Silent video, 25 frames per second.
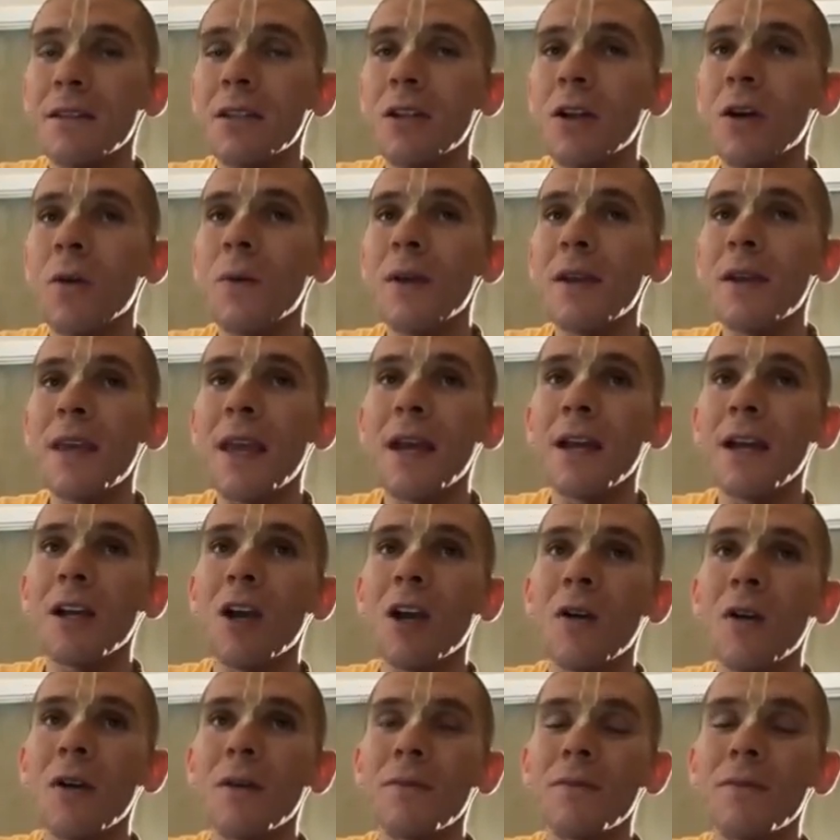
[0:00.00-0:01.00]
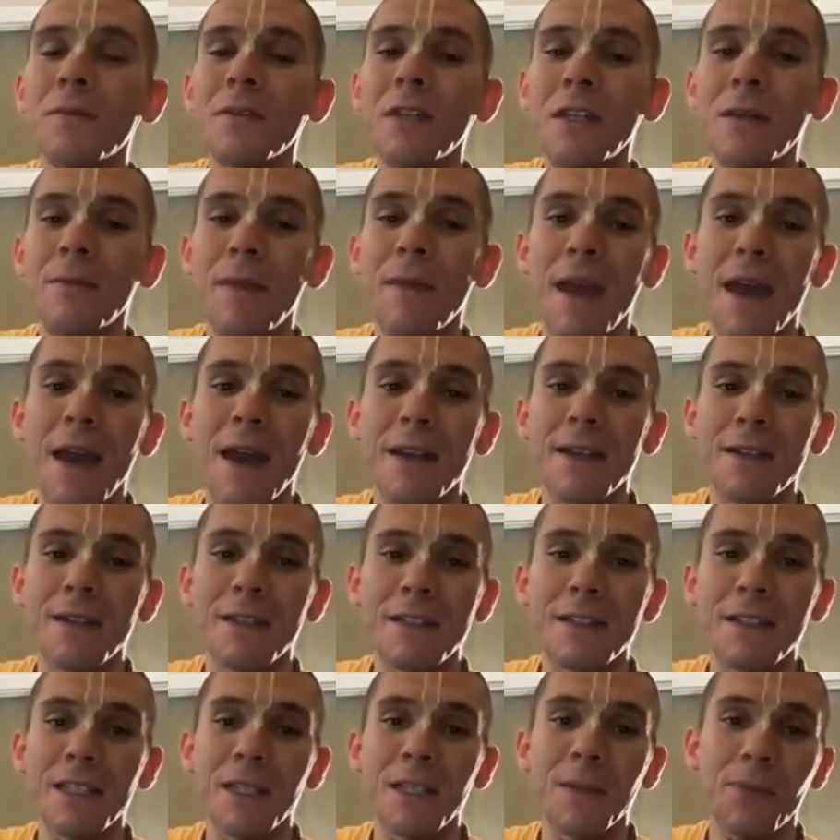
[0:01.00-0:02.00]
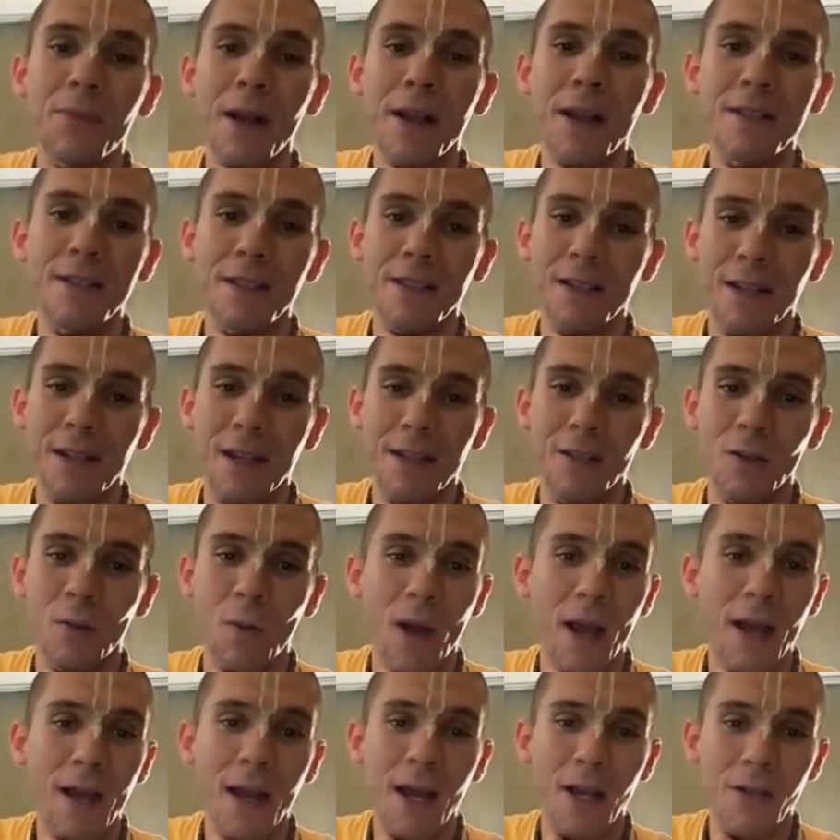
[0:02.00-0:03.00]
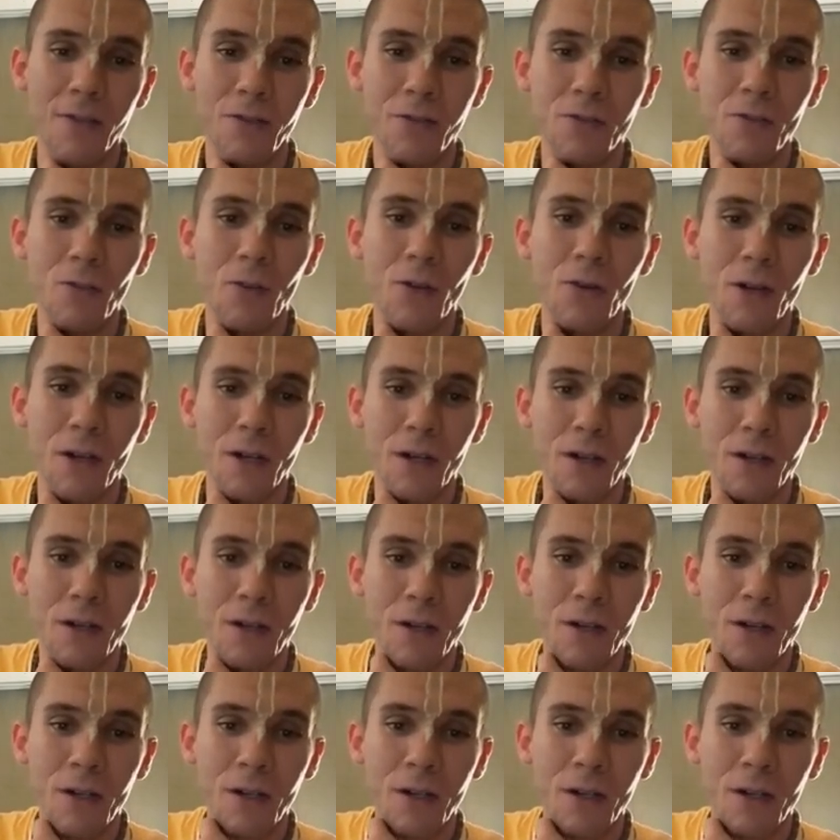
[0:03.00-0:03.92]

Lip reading: we can't go and demand to see the president at the White House door.